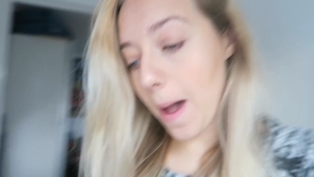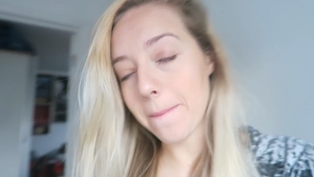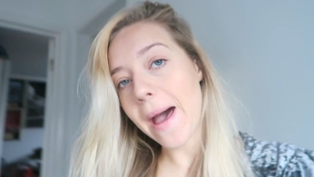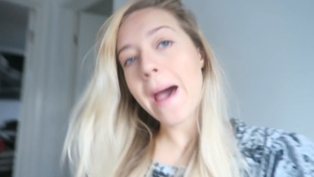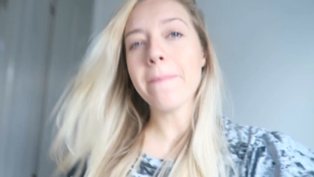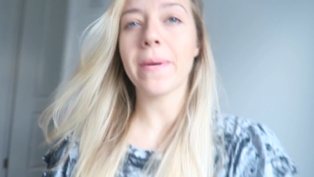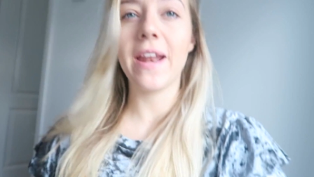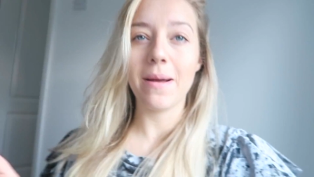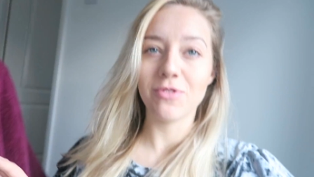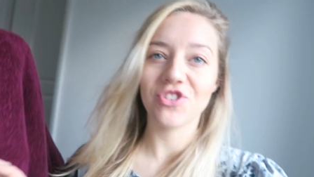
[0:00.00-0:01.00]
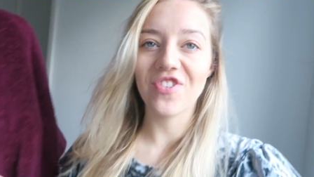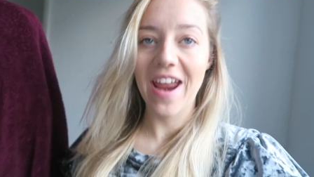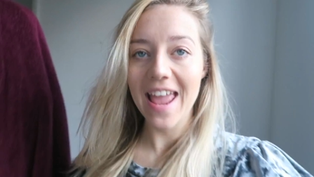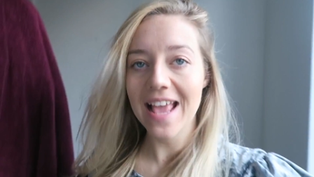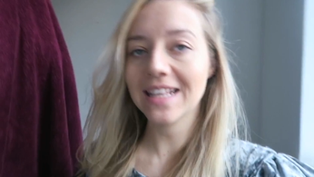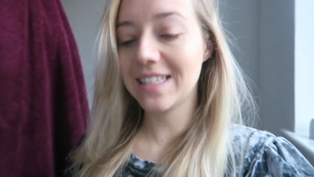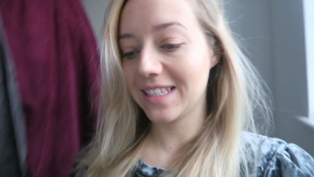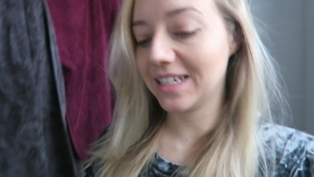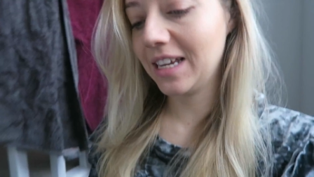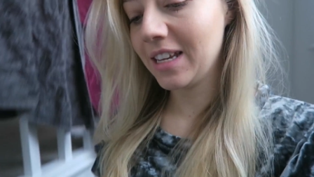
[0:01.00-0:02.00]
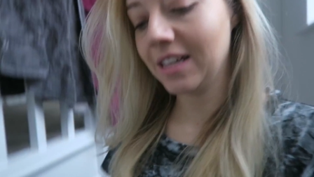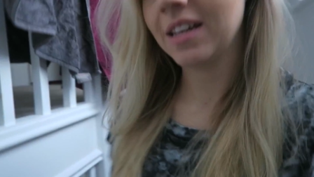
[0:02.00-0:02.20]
I'm up and I'm dressed.